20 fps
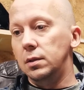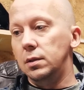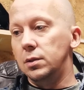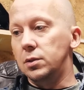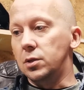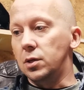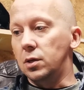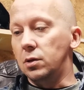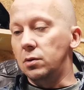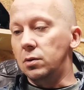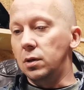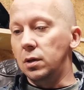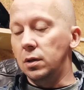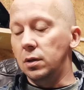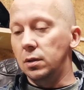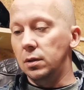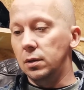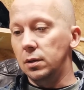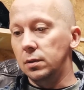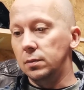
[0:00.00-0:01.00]
So
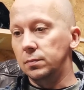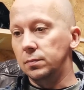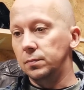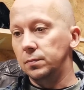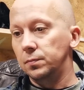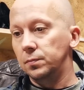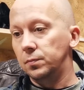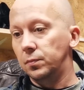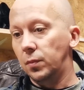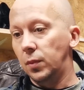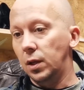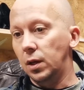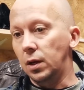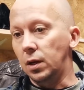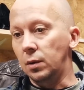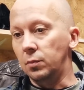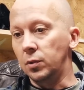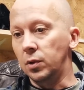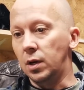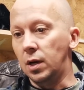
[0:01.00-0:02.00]

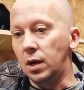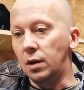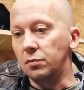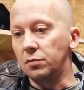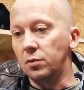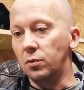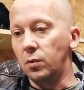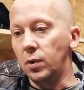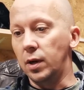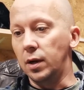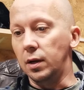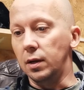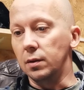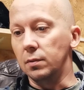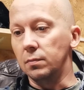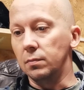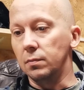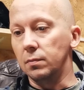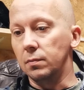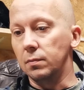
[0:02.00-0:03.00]
I'm going to have to wait
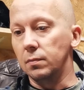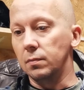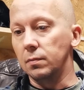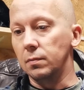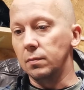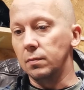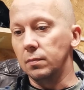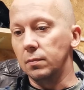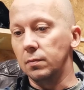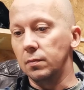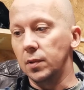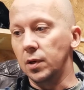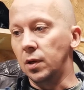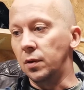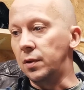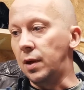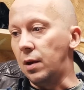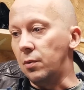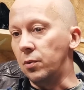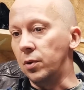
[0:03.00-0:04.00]

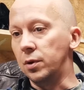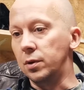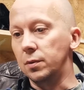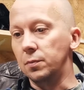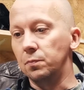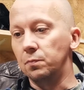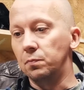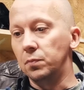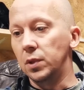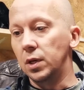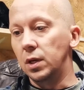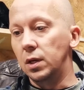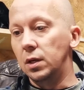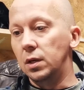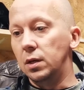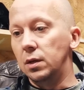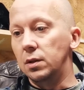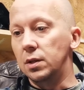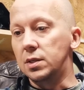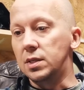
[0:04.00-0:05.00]
on that one.
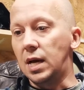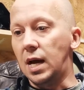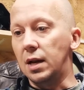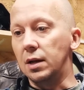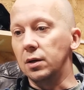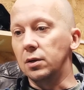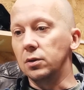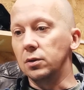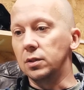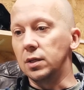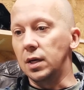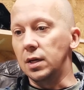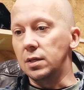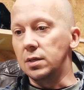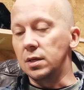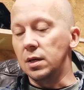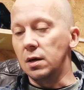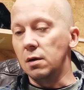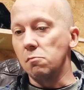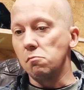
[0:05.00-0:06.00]
The technical
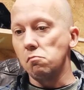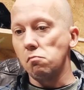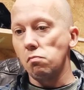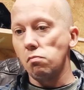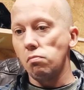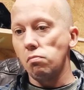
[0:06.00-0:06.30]
data